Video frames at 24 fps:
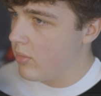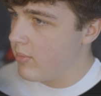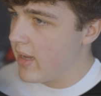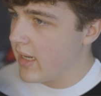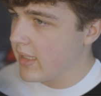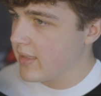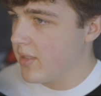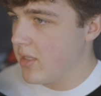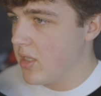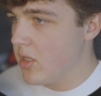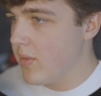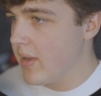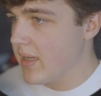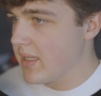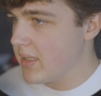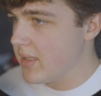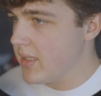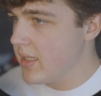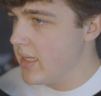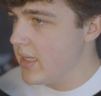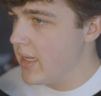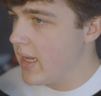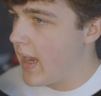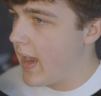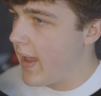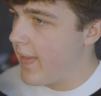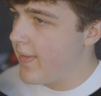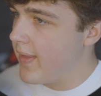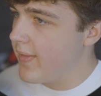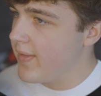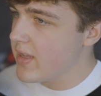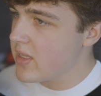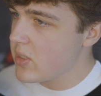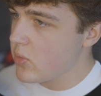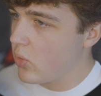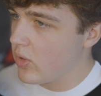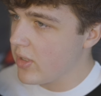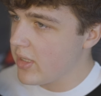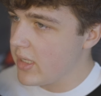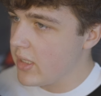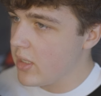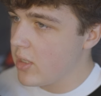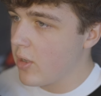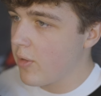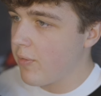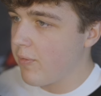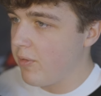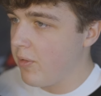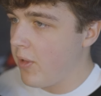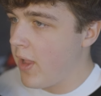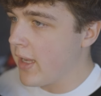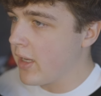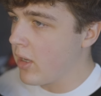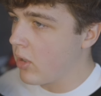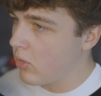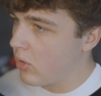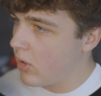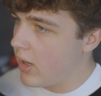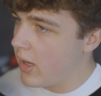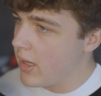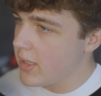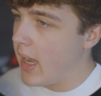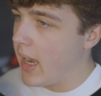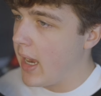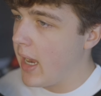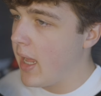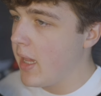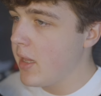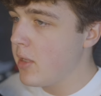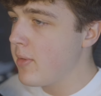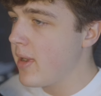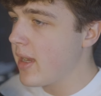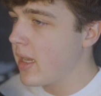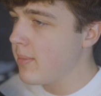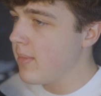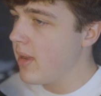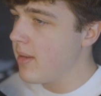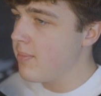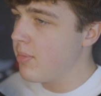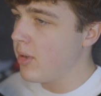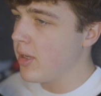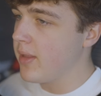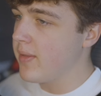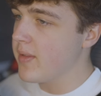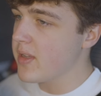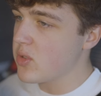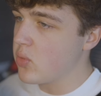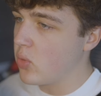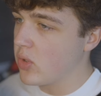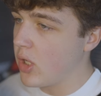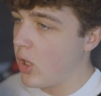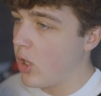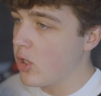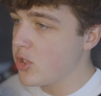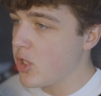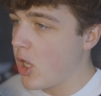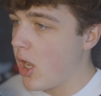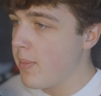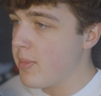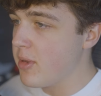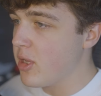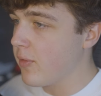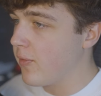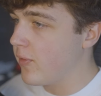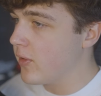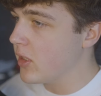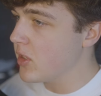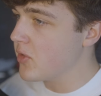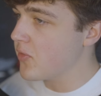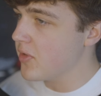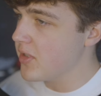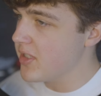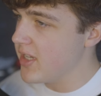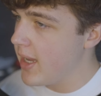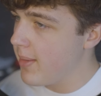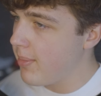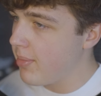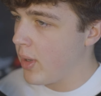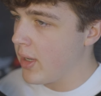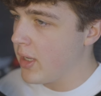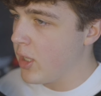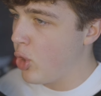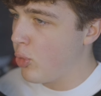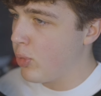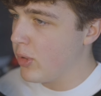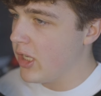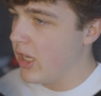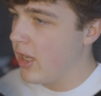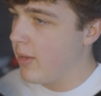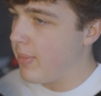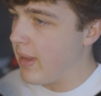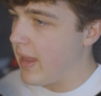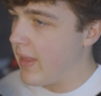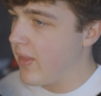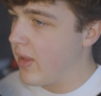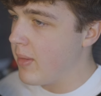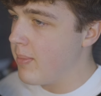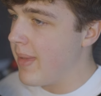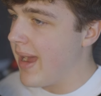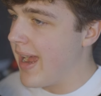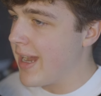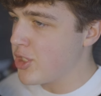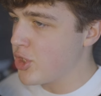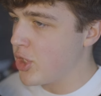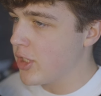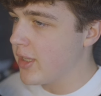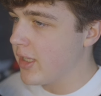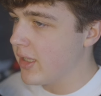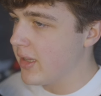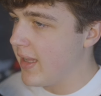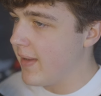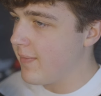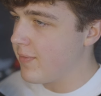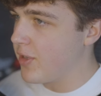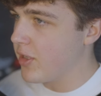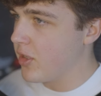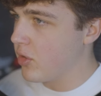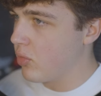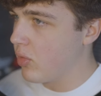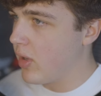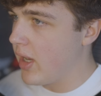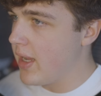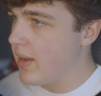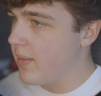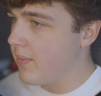back to USD, and then this one here flying across. I highly recommend putting this one on top of your footage for depth. We're going to open it up and then matching the left to the right.